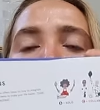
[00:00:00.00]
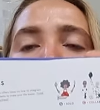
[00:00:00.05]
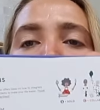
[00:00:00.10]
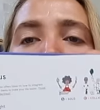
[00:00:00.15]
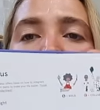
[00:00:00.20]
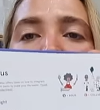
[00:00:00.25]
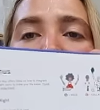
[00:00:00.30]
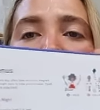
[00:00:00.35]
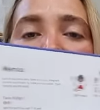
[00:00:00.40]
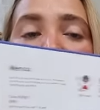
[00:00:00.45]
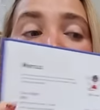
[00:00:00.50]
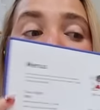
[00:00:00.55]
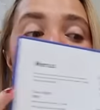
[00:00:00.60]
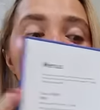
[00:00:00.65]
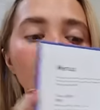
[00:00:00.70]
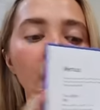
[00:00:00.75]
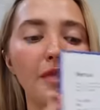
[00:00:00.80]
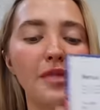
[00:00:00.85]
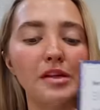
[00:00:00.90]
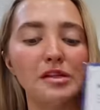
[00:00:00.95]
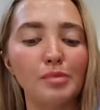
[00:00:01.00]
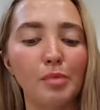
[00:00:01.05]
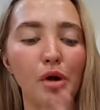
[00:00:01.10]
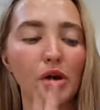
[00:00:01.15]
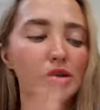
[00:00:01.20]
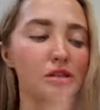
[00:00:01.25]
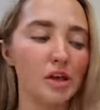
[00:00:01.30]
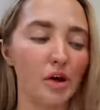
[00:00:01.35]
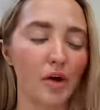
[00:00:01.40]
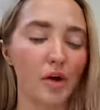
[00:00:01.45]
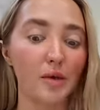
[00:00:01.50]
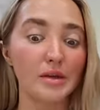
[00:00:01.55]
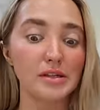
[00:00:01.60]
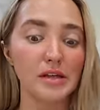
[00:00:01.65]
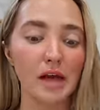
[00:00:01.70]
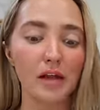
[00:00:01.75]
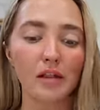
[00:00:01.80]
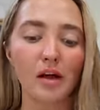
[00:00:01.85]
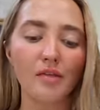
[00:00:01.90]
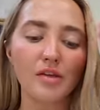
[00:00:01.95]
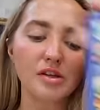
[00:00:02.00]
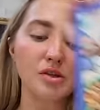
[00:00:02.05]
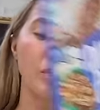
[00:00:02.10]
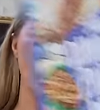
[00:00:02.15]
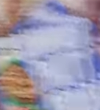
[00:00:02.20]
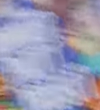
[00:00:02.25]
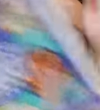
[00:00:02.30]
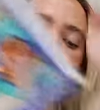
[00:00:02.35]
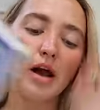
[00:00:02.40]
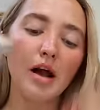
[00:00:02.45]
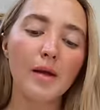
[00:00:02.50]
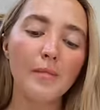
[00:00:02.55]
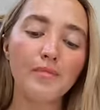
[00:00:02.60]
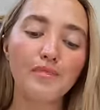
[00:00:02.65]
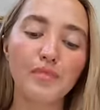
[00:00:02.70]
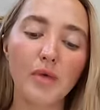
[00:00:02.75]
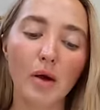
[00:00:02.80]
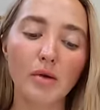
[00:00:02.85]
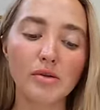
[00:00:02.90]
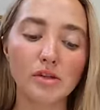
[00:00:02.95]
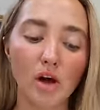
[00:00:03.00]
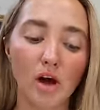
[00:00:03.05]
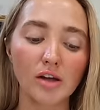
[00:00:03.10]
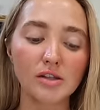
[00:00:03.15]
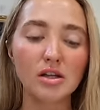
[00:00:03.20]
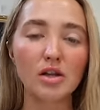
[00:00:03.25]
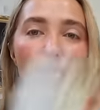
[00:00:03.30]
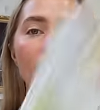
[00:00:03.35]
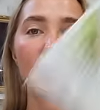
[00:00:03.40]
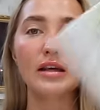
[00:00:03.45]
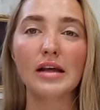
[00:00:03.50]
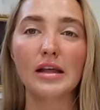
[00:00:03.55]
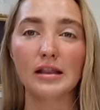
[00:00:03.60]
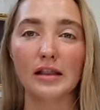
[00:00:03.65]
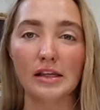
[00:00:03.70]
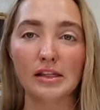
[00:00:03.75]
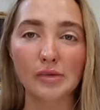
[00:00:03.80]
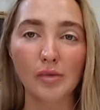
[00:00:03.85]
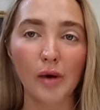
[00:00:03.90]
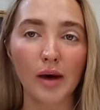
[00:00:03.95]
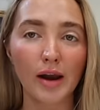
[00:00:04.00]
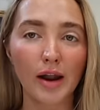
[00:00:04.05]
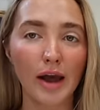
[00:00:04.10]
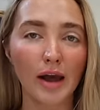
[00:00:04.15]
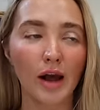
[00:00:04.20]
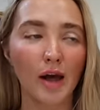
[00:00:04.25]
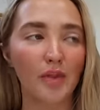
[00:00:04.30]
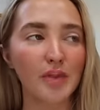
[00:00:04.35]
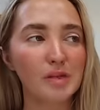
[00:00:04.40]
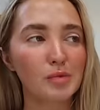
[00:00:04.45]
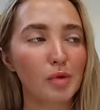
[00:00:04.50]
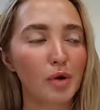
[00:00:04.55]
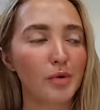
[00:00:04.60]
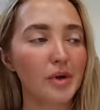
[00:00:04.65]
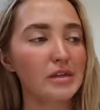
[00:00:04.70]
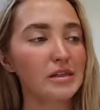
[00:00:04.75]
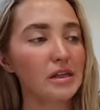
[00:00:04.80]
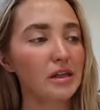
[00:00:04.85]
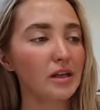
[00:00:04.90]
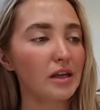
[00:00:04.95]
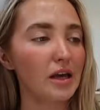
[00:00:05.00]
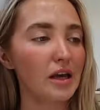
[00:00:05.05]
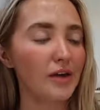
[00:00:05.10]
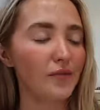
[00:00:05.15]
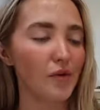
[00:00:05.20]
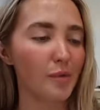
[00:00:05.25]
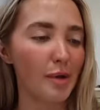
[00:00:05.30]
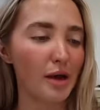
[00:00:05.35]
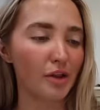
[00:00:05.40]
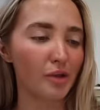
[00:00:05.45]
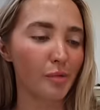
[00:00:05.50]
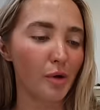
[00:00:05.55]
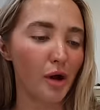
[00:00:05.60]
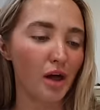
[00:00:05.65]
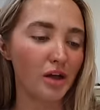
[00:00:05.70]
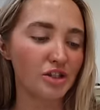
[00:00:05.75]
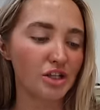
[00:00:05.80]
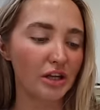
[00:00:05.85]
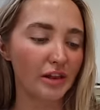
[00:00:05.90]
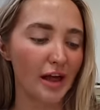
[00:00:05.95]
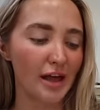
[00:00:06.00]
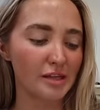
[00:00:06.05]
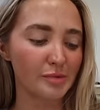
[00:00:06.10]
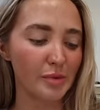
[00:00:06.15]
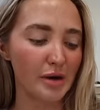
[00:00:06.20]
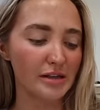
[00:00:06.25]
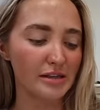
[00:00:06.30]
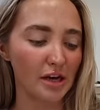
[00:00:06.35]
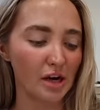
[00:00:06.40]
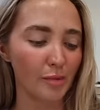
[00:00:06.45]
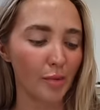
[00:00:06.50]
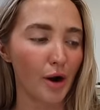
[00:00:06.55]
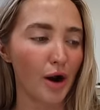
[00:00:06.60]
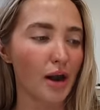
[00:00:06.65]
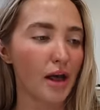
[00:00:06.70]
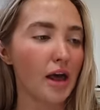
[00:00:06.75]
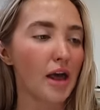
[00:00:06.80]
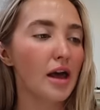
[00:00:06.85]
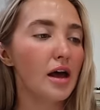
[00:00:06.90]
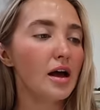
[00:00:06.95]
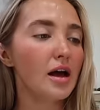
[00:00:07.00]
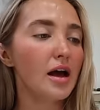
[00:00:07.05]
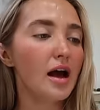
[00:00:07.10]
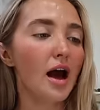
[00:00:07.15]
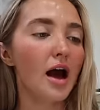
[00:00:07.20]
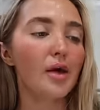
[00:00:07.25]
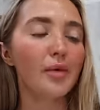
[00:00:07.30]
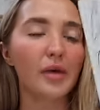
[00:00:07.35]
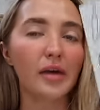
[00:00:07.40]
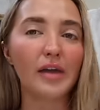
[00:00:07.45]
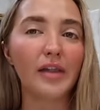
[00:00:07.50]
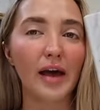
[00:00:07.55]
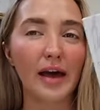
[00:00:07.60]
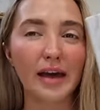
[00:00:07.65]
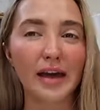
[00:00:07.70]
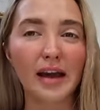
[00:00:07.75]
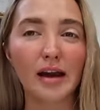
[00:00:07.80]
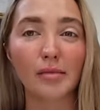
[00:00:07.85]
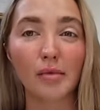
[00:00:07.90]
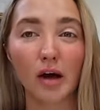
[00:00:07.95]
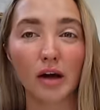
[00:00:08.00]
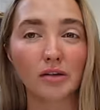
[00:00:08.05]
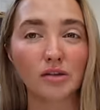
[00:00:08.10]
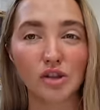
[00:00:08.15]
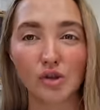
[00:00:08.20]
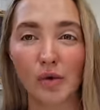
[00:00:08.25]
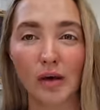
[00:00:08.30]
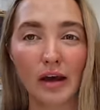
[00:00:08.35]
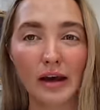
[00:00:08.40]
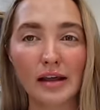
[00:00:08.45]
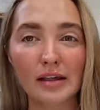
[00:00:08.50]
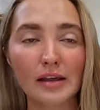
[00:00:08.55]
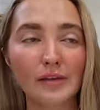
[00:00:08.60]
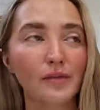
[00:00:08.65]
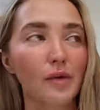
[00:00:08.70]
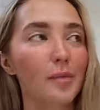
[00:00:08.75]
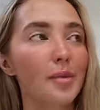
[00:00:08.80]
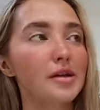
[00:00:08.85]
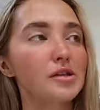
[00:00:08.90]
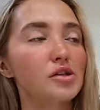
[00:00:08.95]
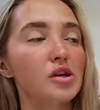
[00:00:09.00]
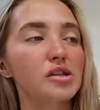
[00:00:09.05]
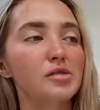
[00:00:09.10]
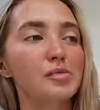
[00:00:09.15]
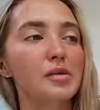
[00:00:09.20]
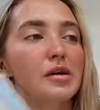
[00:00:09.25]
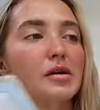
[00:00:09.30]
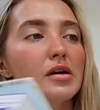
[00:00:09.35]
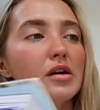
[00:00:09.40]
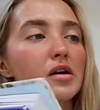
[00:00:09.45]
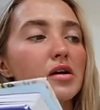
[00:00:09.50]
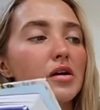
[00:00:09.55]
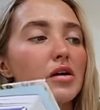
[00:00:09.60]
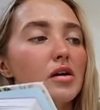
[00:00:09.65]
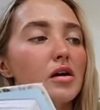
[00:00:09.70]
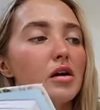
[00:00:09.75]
all the recipes are in this book. So anyways, I love this one. I was also looking at this one. I got this more recently from Anthropologie last minute dinner party. I really like it. I'm not doing anything from this recipe